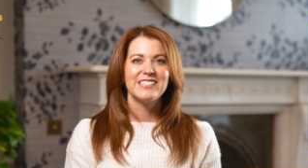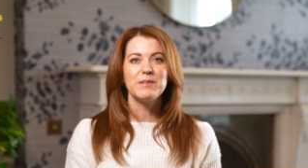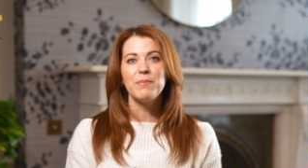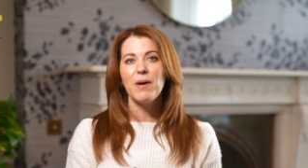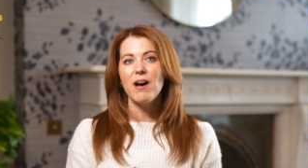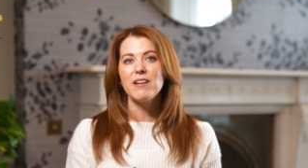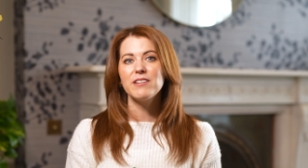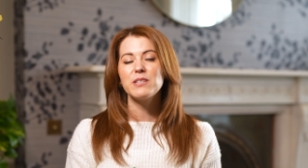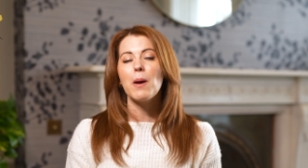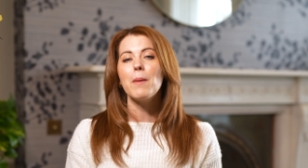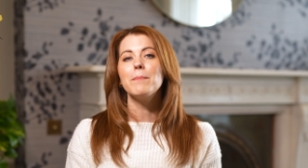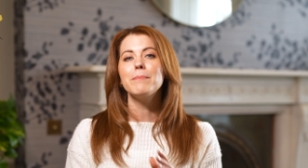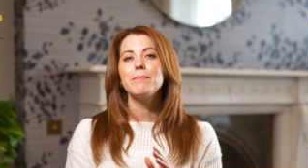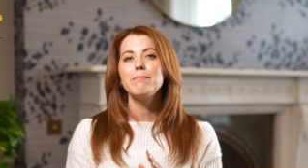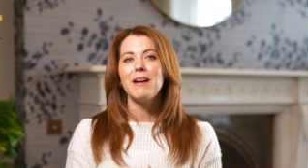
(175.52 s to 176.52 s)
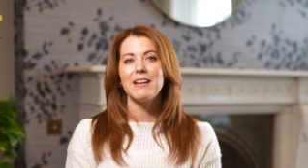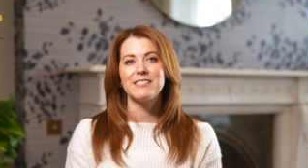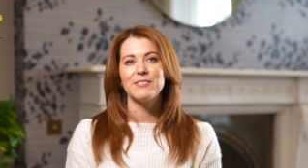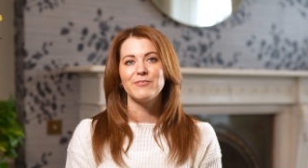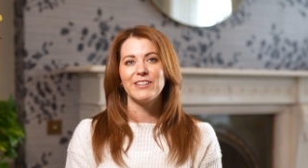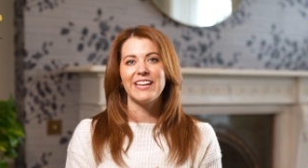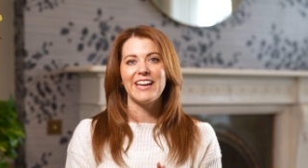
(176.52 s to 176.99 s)
Demand
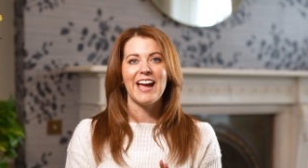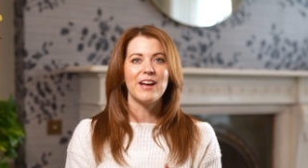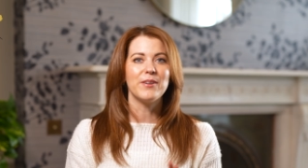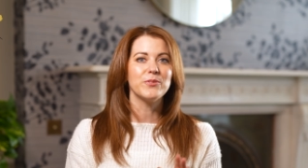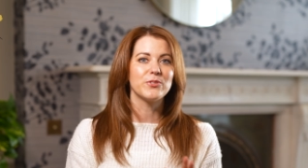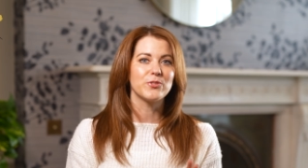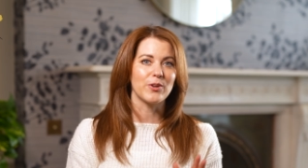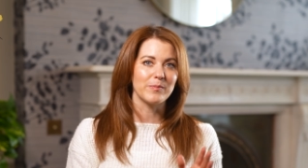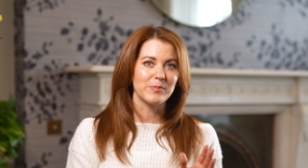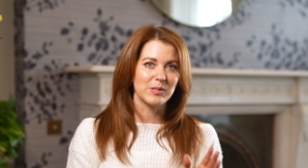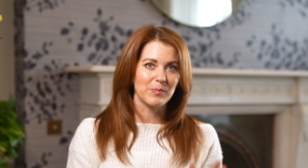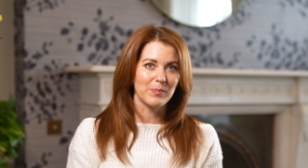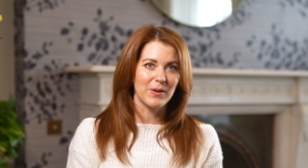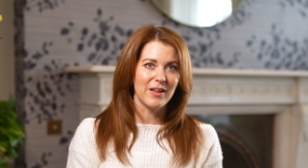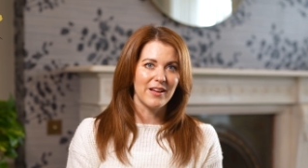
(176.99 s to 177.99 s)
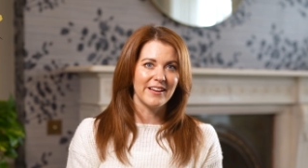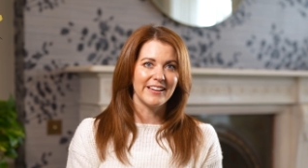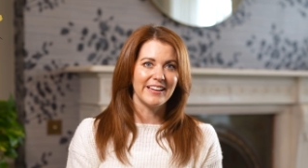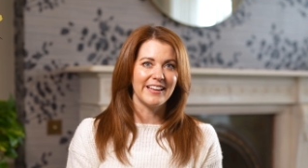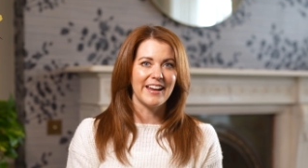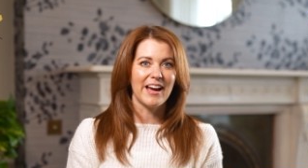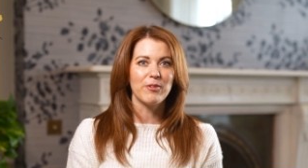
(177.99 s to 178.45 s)
massively outstrips supply
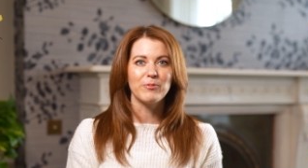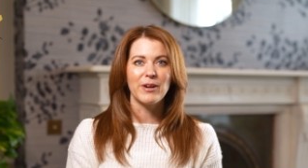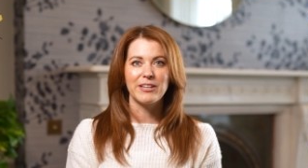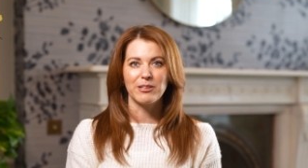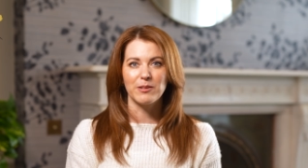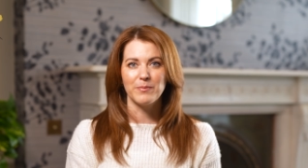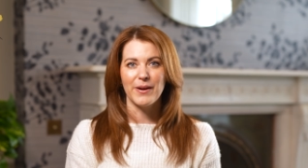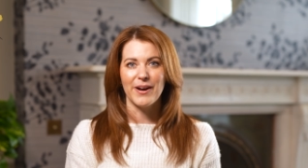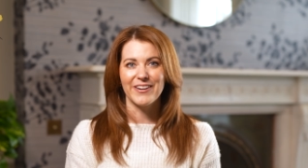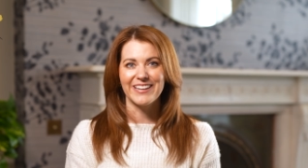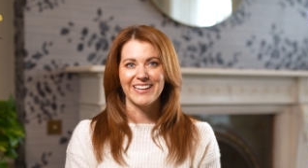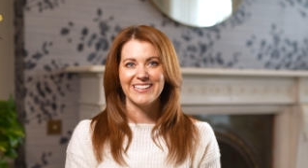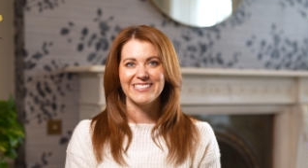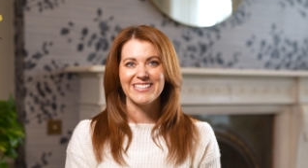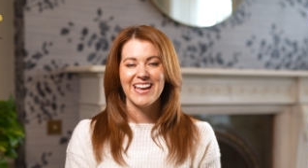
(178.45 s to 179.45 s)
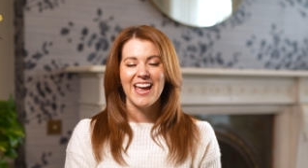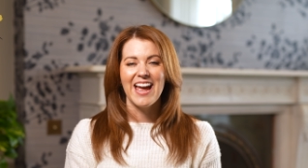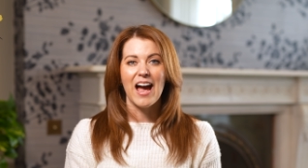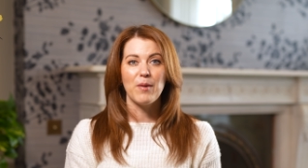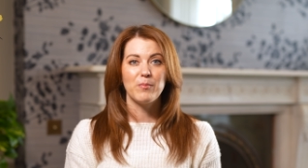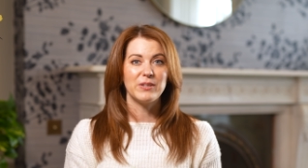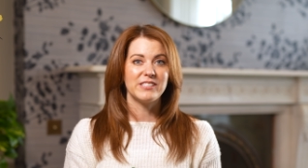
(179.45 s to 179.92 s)
in our rental market,
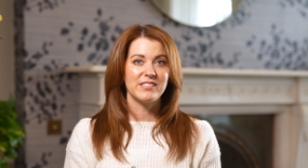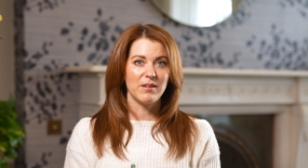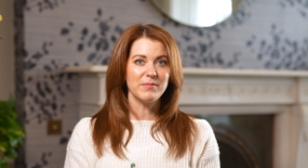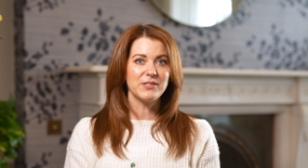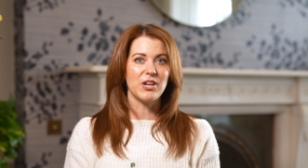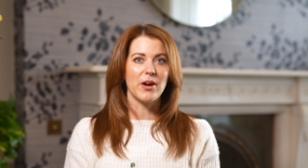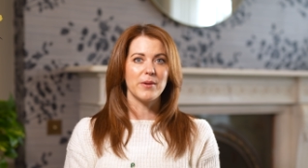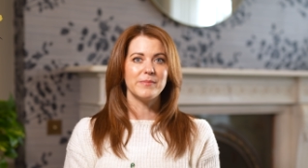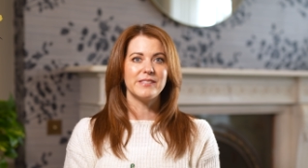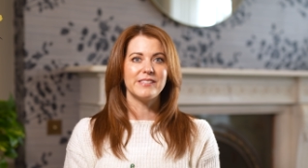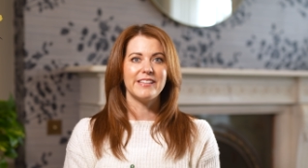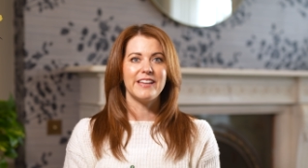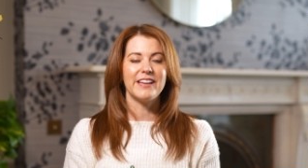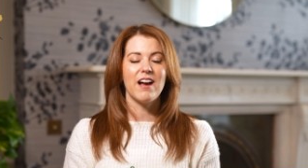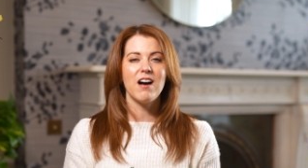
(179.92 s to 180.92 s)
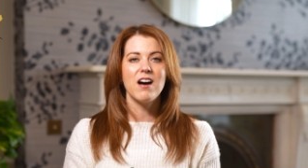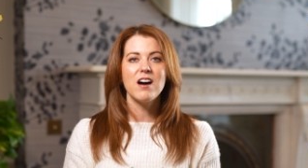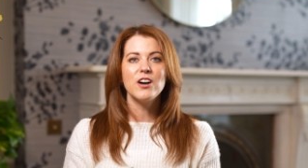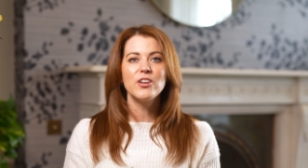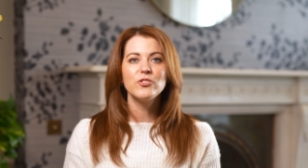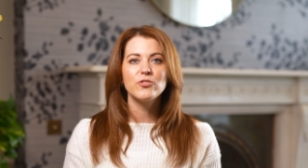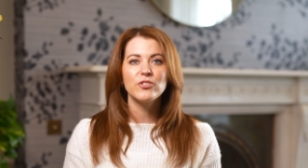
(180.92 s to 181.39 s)
and we sometimes see
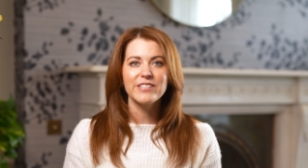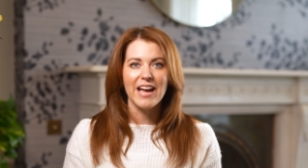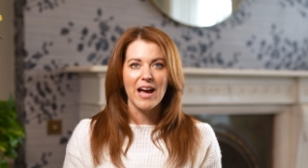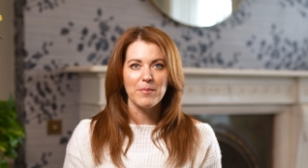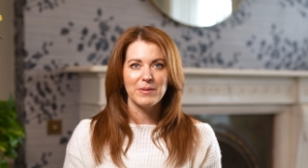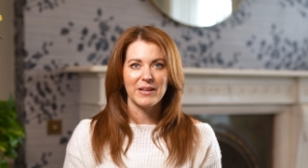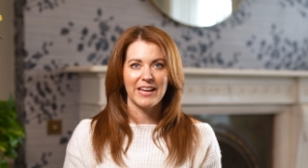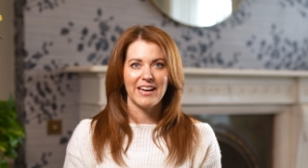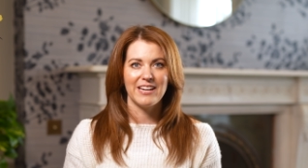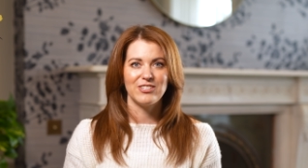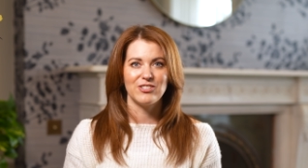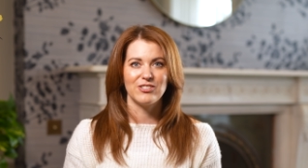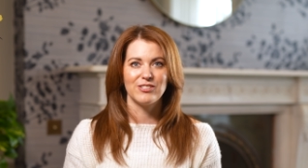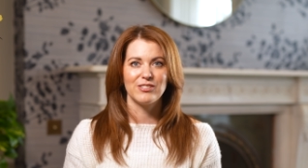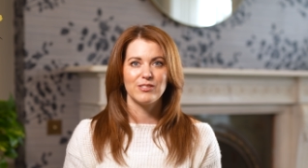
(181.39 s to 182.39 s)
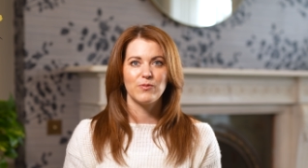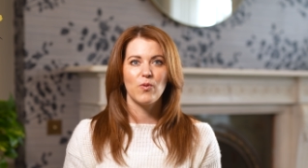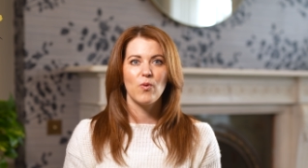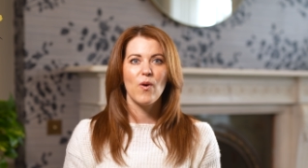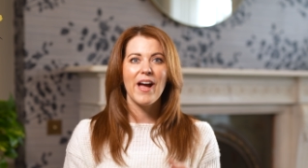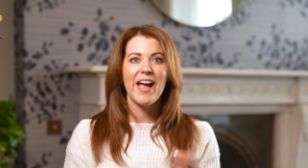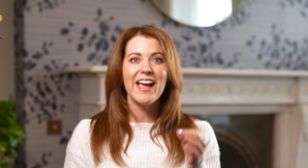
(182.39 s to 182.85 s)
100 applications
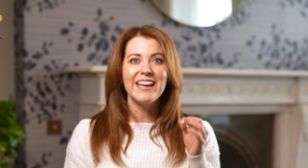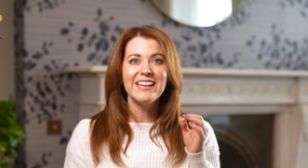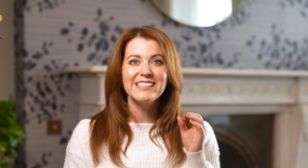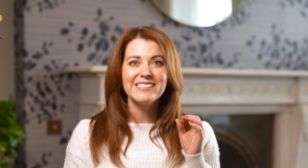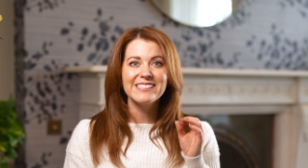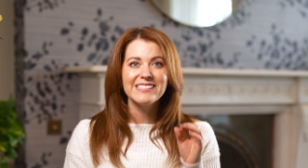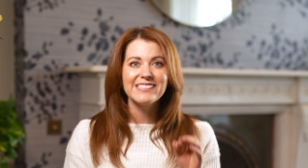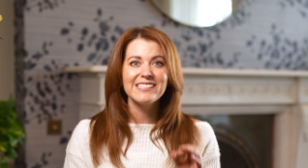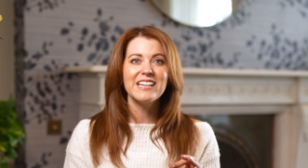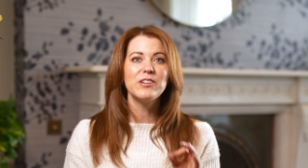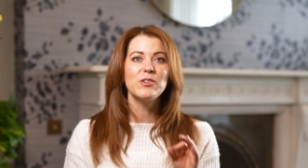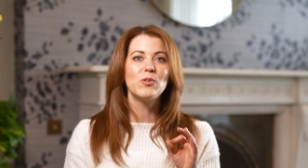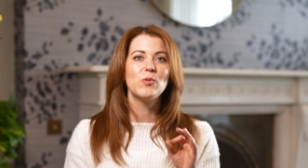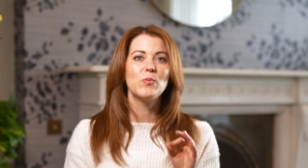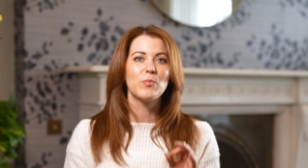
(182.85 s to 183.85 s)
for a single